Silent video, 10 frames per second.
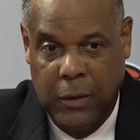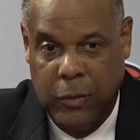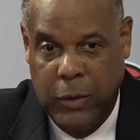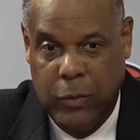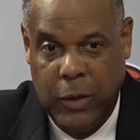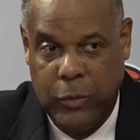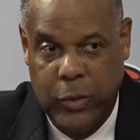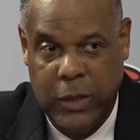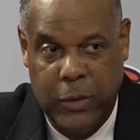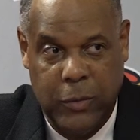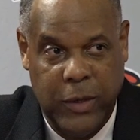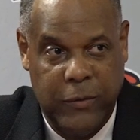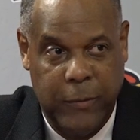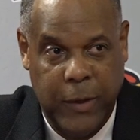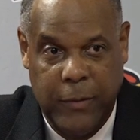we're one win away
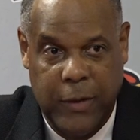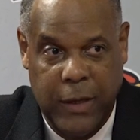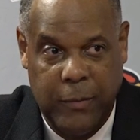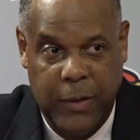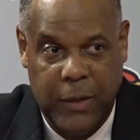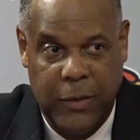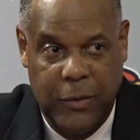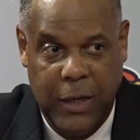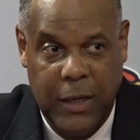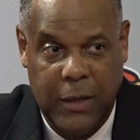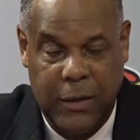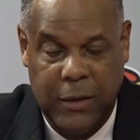from everything being okay.